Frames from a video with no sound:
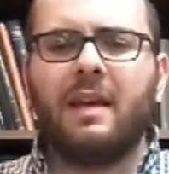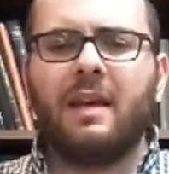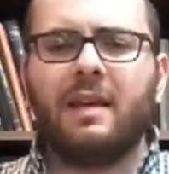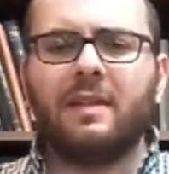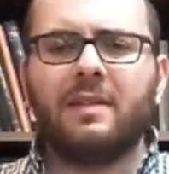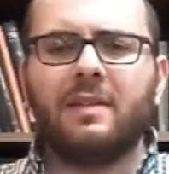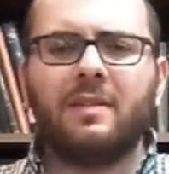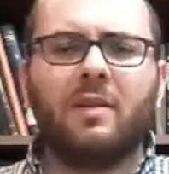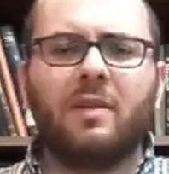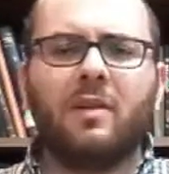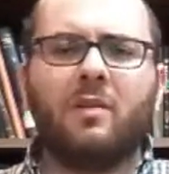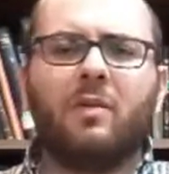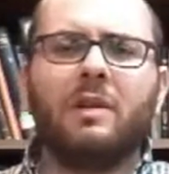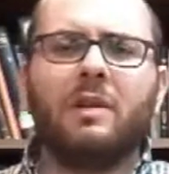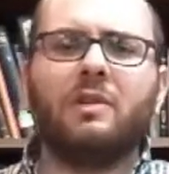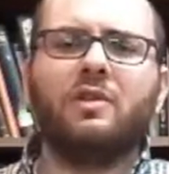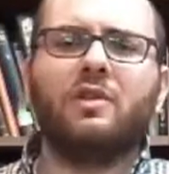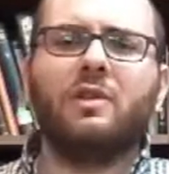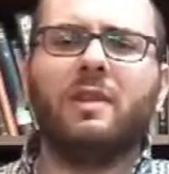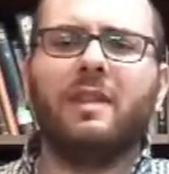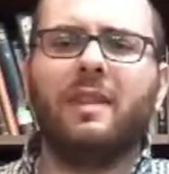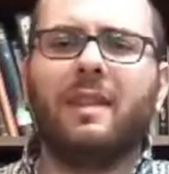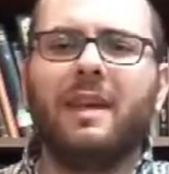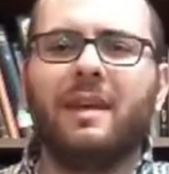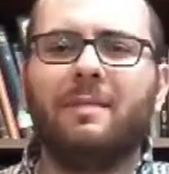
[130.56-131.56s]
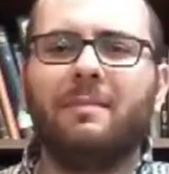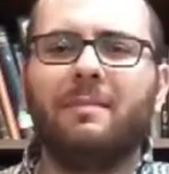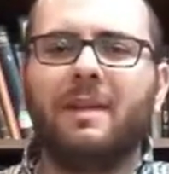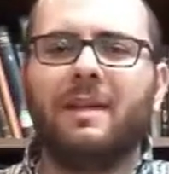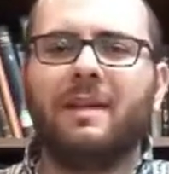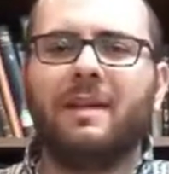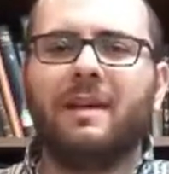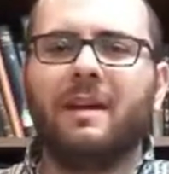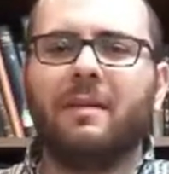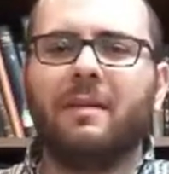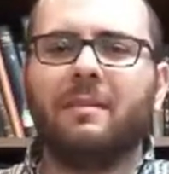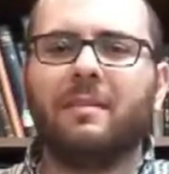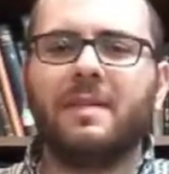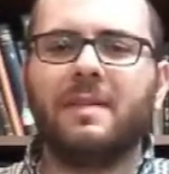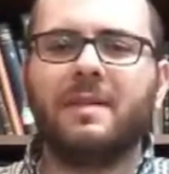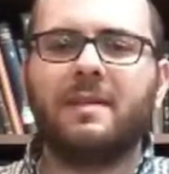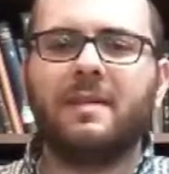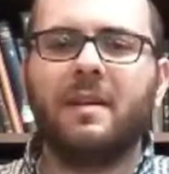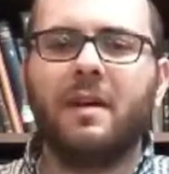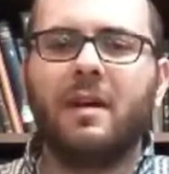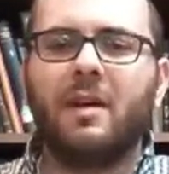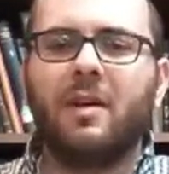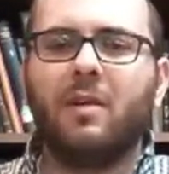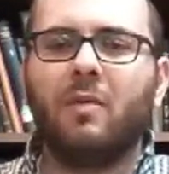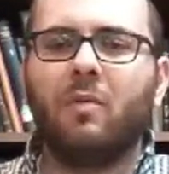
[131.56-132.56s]
And so the question then
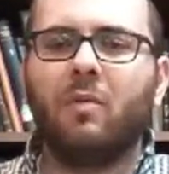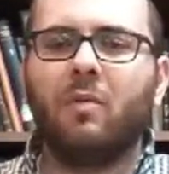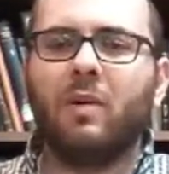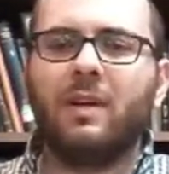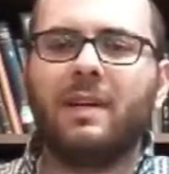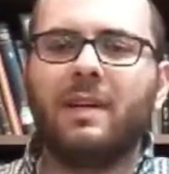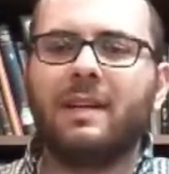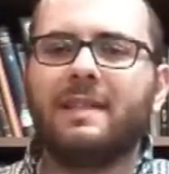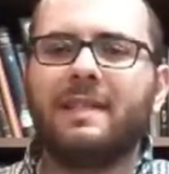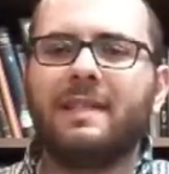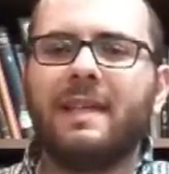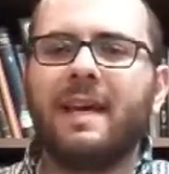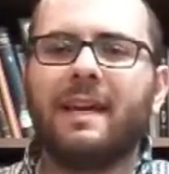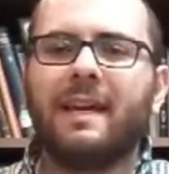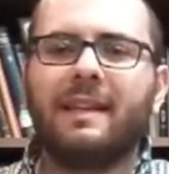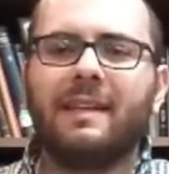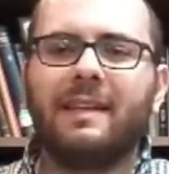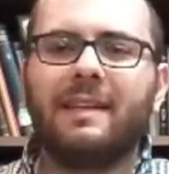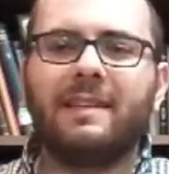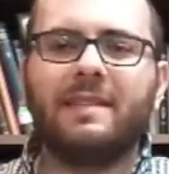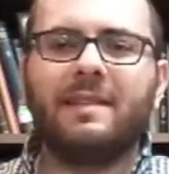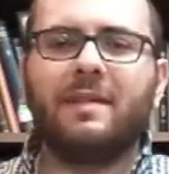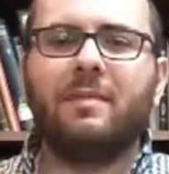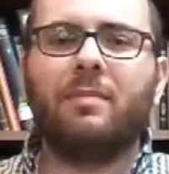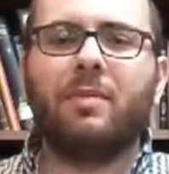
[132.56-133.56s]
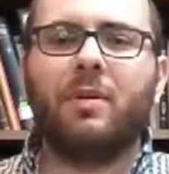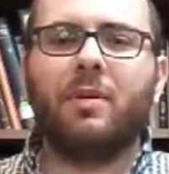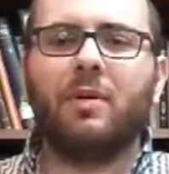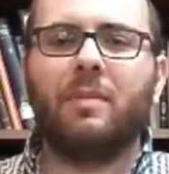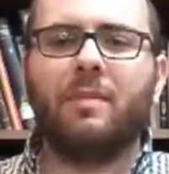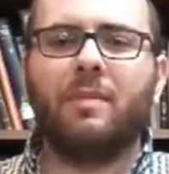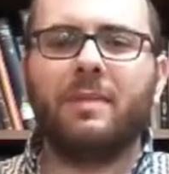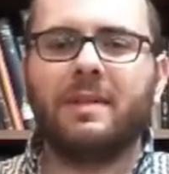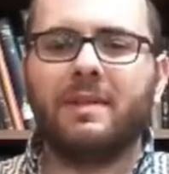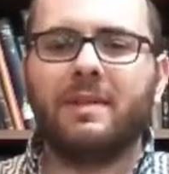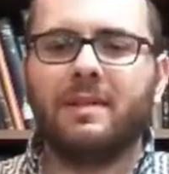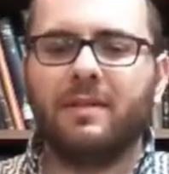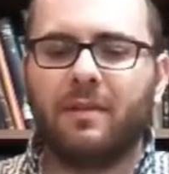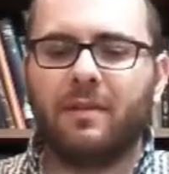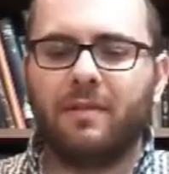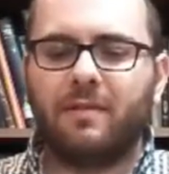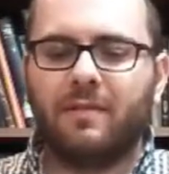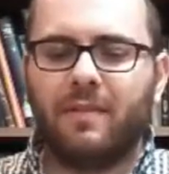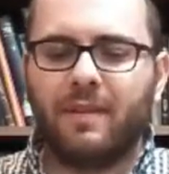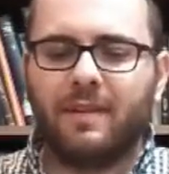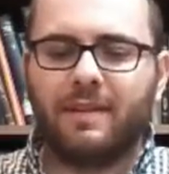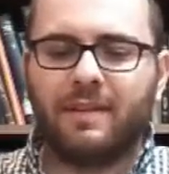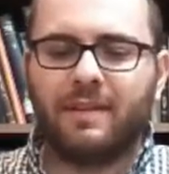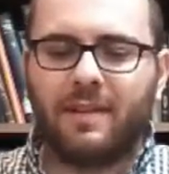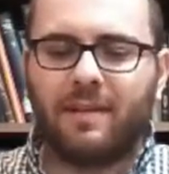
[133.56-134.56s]
becomes, what exactly is the purpose
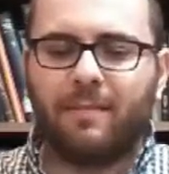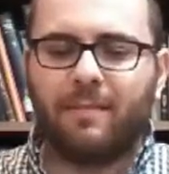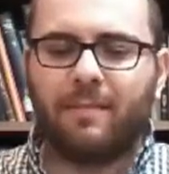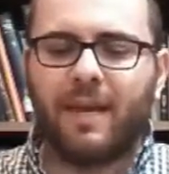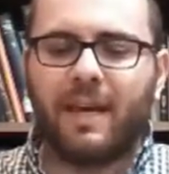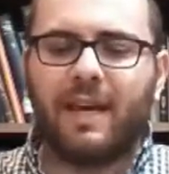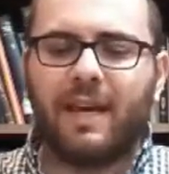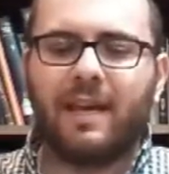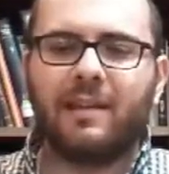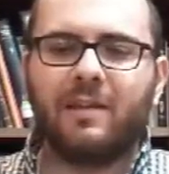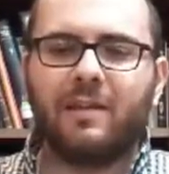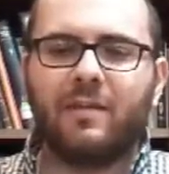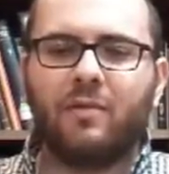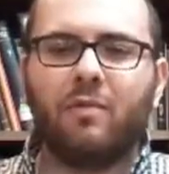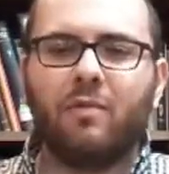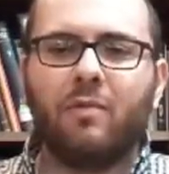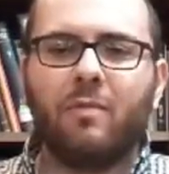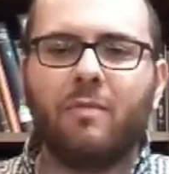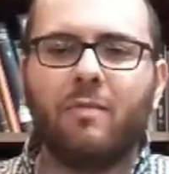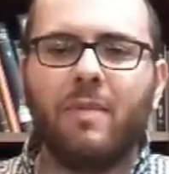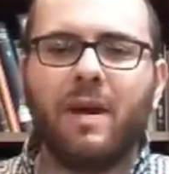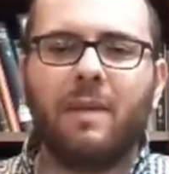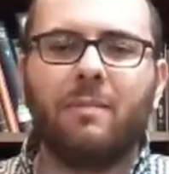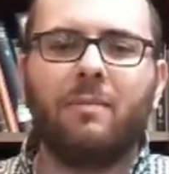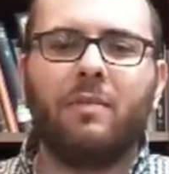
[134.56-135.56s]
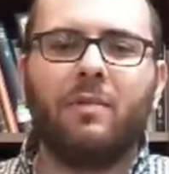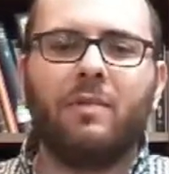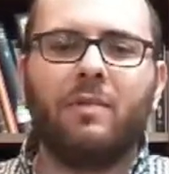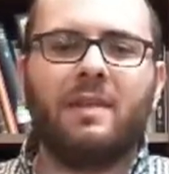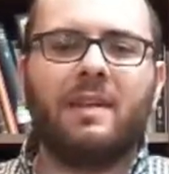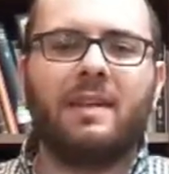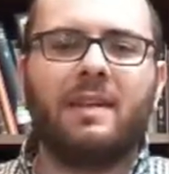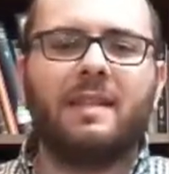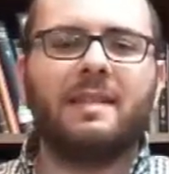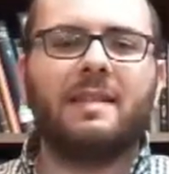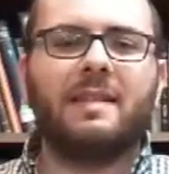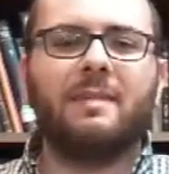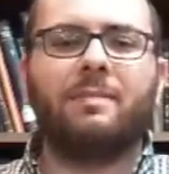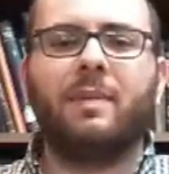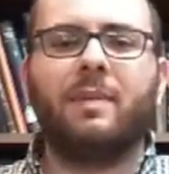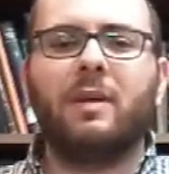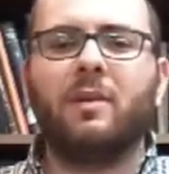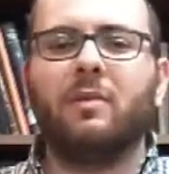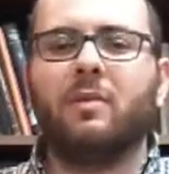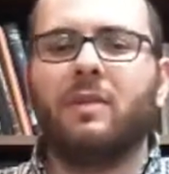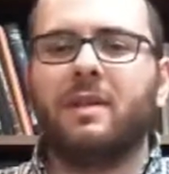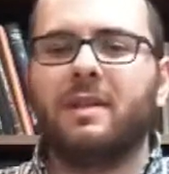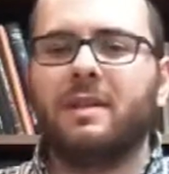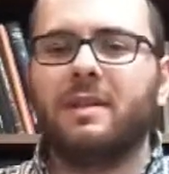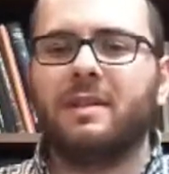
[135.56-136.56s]
of this command to remember the
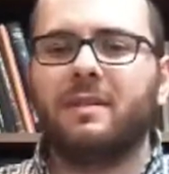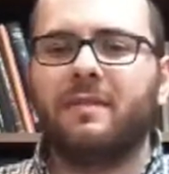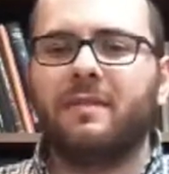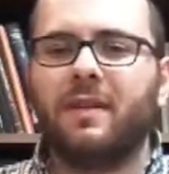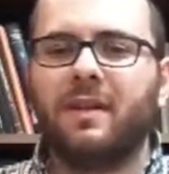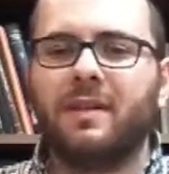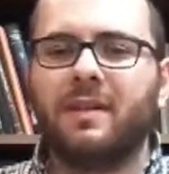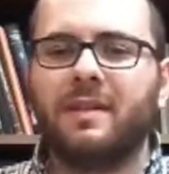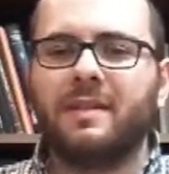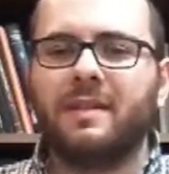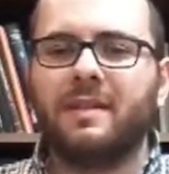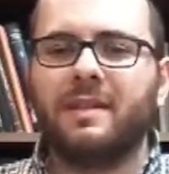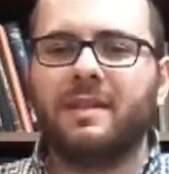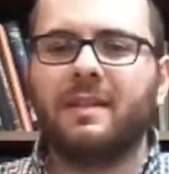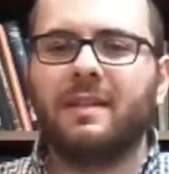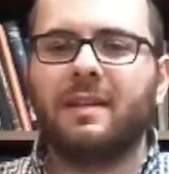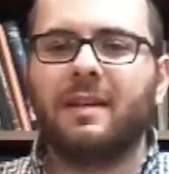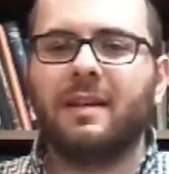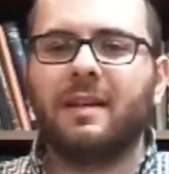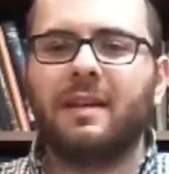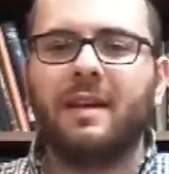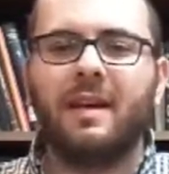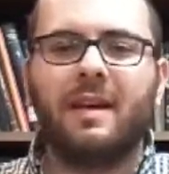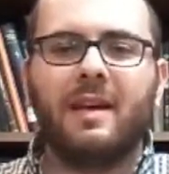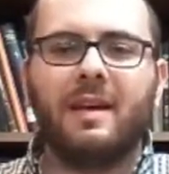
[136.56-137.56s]
experience of Har Sinai?